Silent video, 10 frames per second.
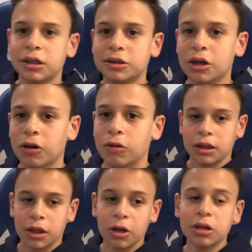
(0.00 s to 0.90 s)
So
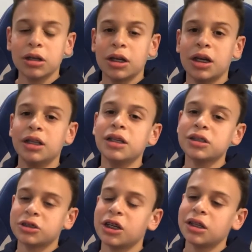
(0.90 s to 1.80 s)
in
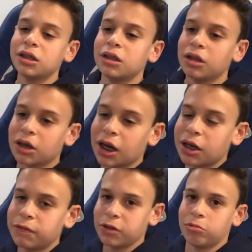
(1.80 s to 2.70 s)
this trade, they're
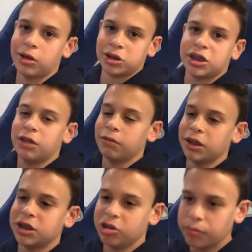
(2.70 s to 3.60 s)
kind of in a rush to get rid
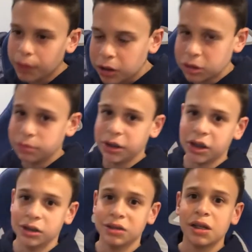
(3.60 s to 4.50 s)
of Jimmy Butler
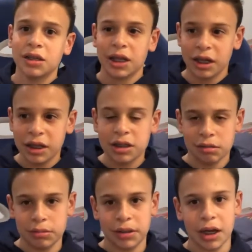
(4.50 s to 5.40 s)
because they need
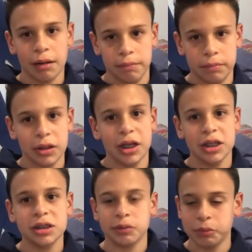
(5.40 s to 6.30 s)
something to get him. They
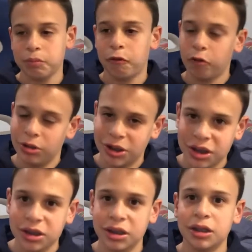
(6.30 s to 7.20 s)
need something before the
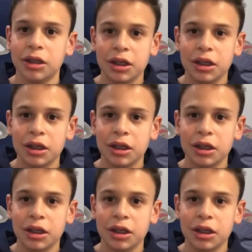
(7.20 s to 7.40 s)
season.